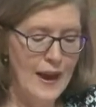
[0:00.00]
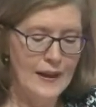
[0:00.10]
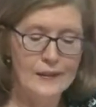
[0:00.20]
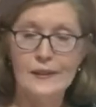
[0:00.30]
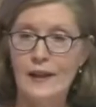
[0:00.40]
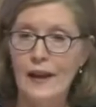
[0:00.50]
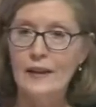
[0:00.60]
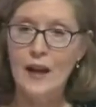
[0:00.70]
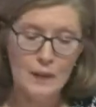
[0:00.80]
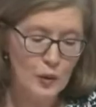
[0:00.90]
and
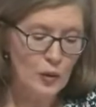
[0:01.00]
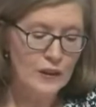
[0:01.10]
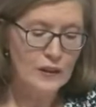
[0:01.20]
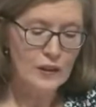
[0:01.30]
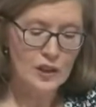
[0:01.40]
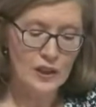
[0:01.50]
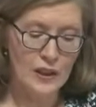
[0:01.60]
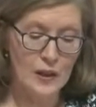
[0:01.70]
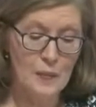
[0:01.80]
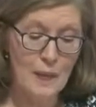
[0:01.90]
tonight I'm going to
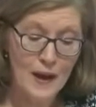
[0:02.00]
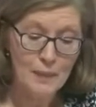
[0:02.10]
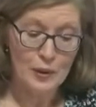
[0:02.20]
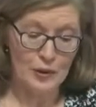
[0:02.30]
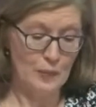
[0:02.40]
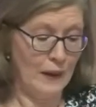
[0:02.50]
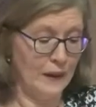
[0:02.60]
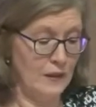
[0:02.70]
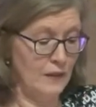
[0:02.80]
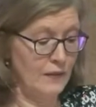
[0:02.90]
share my
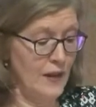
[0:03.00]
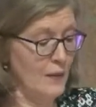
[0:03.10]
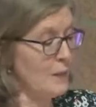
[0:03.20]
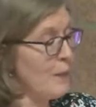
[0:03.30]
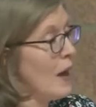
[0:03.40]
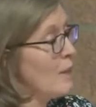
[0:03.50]
perspective and